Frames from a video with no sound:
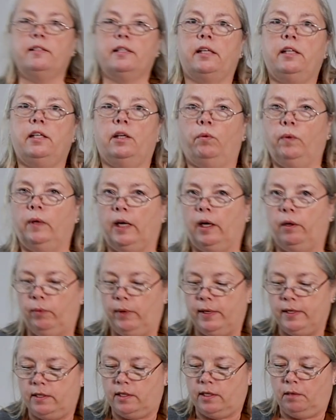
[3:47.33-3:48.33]
I did when I
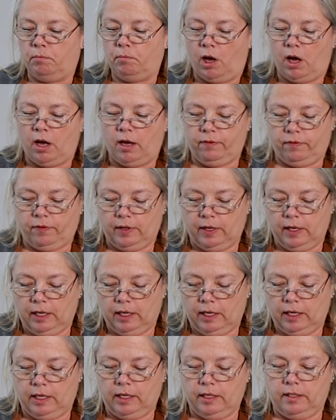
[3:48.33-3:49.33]
rinsed them off
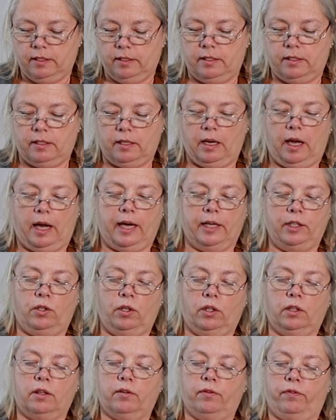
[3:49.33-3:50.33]
is I
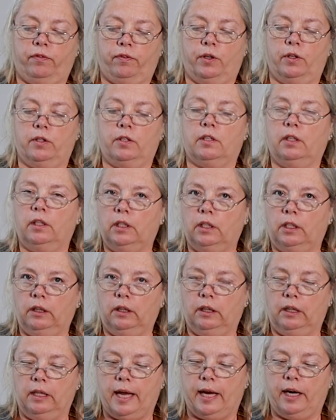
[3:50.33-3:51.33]
took the first
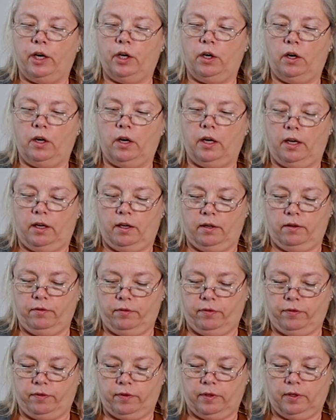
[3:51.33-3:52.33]
little layer
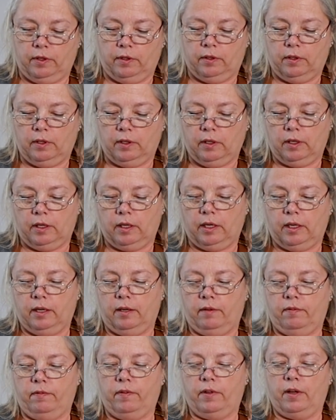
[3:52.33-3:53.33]
of
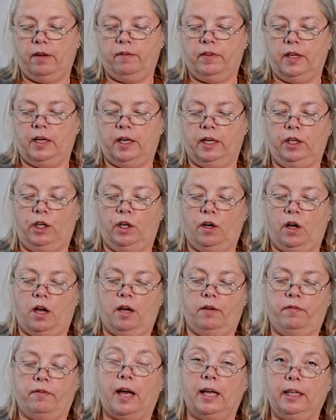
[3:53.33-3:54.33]
the onion
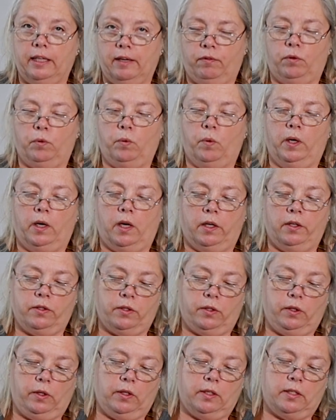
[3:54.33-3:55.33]
off. I left one on
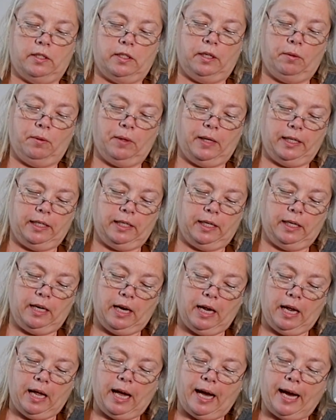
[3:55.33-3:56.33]
so you could see what I did.
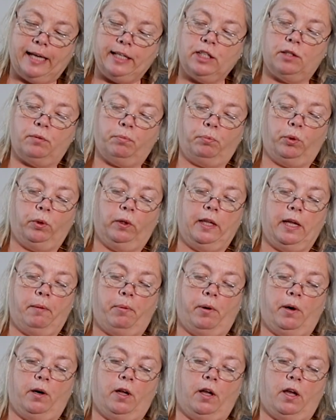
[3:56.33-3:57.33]
I just pulled
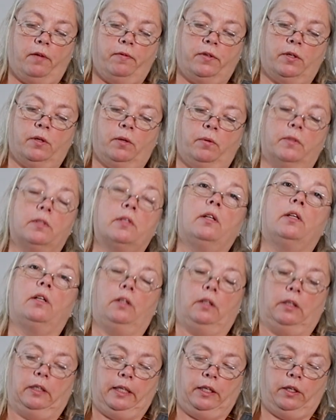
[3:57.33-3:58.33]
that part off so it was a little
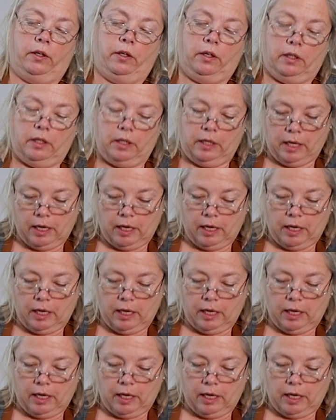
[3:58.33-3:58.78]
cleaner.